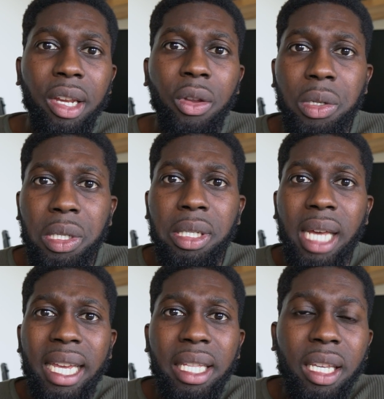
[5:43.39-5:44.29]
In your
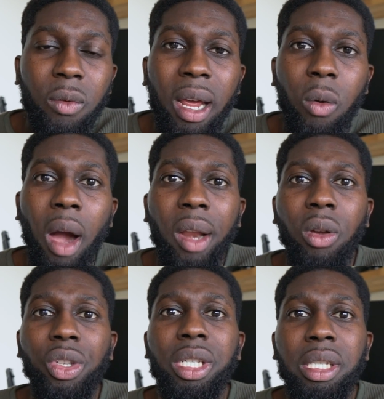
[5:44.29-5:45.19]
society, right? Why
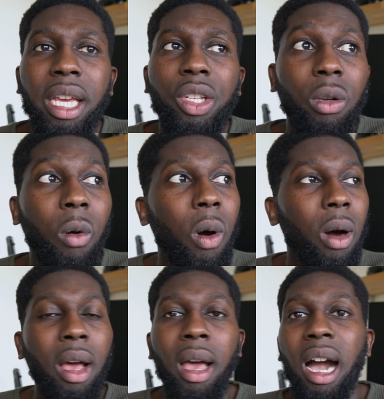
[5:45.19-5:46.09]
not just say, you know
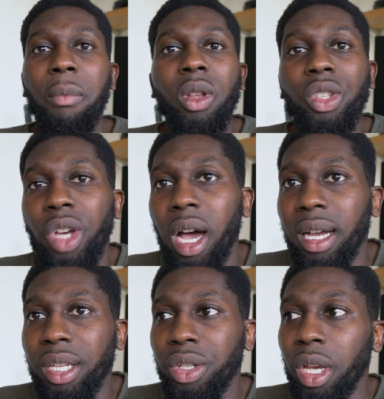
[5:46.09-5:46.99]
what? I'm going to
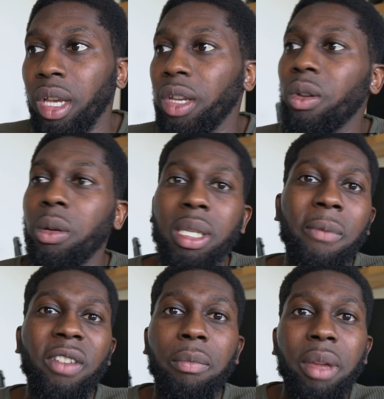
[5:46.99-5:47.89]
charge, you know,
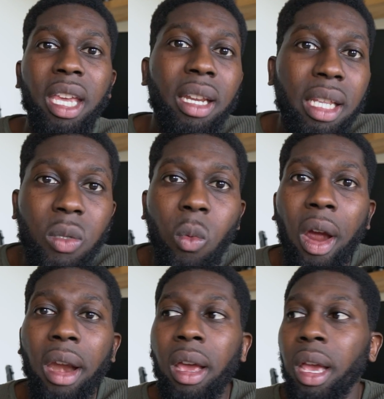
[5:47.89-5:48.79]
something peanuts
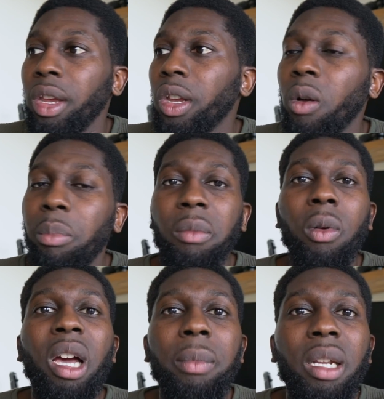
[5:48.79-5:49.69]
where, you know,
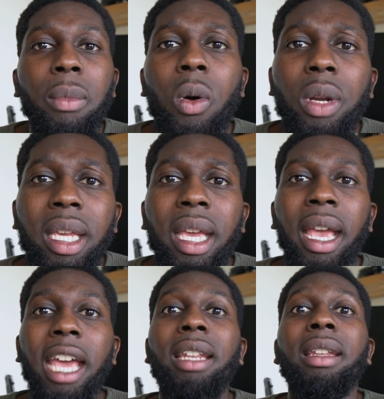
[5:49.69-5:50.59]
people come in the morning
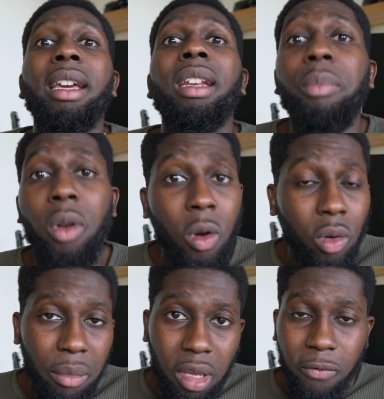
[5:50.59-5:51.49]
and learn
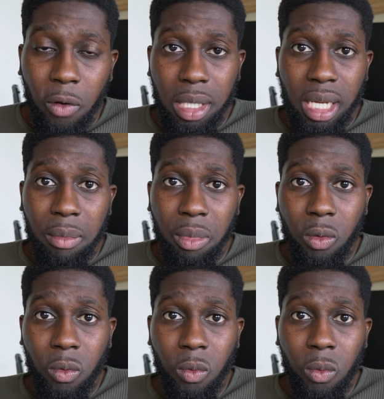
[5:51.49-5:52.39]
programming, for
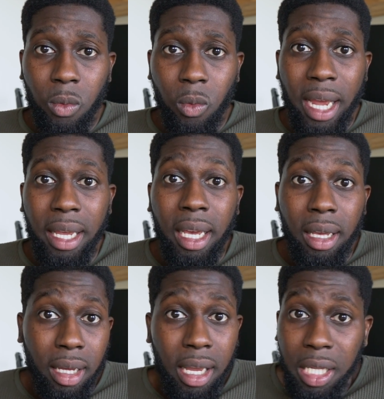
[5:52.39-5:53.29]
example, right?
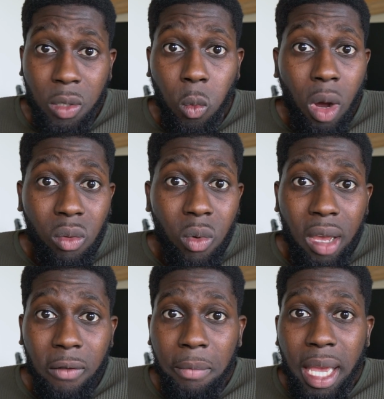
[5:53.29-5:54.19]
It's one
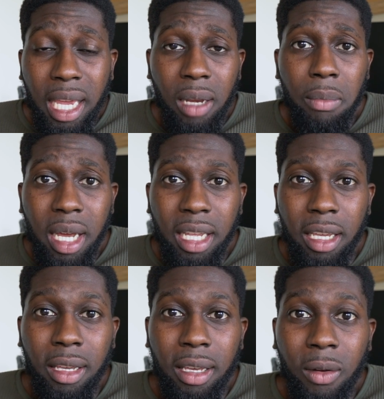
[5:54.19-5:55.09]
way of making money.